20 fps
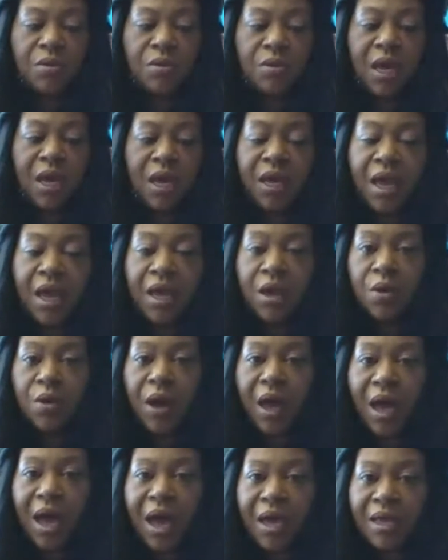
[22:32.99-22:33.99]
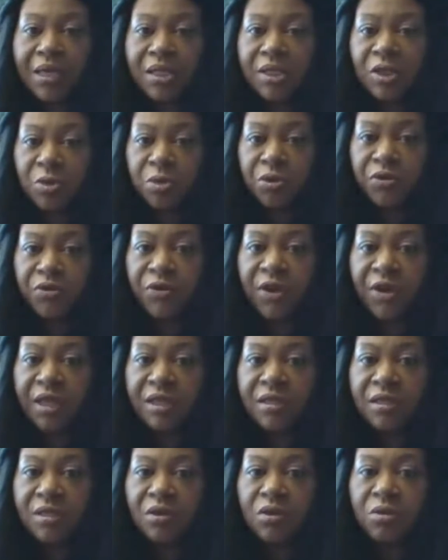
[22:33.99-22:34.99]
I go high super
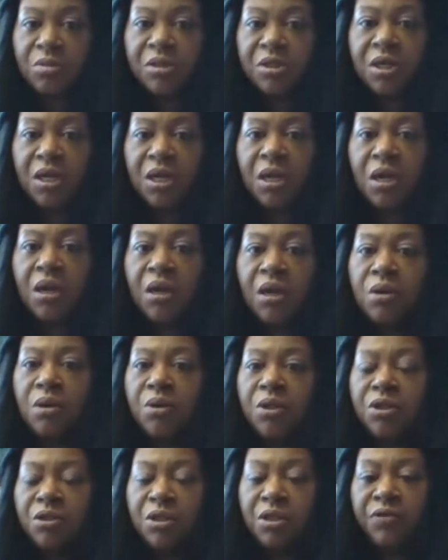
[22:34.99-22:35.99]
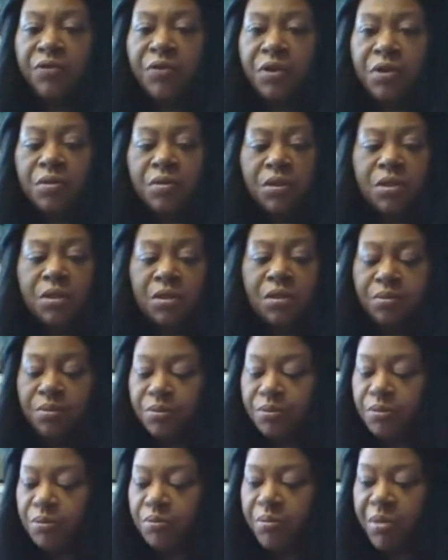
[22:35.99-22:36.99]
fat soaps, which are difficult to
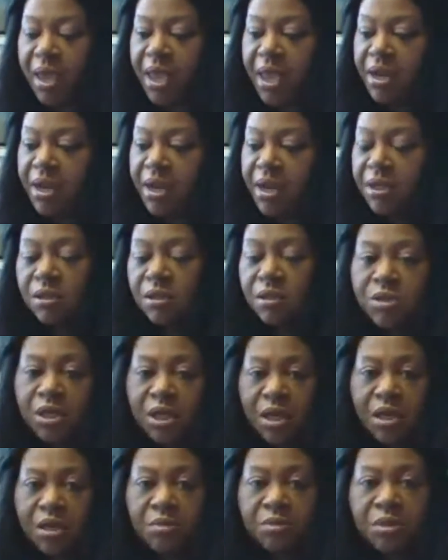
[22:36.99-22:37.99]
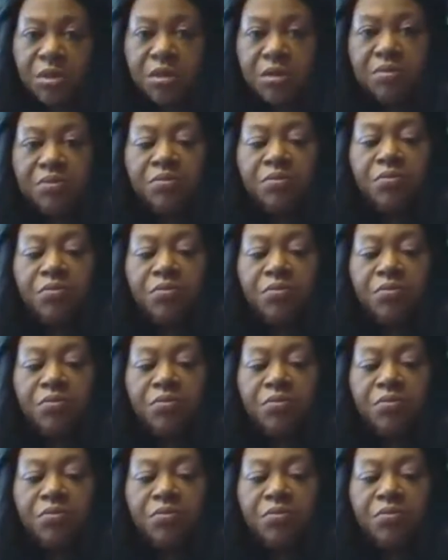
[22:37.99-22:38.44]
manage sometimes.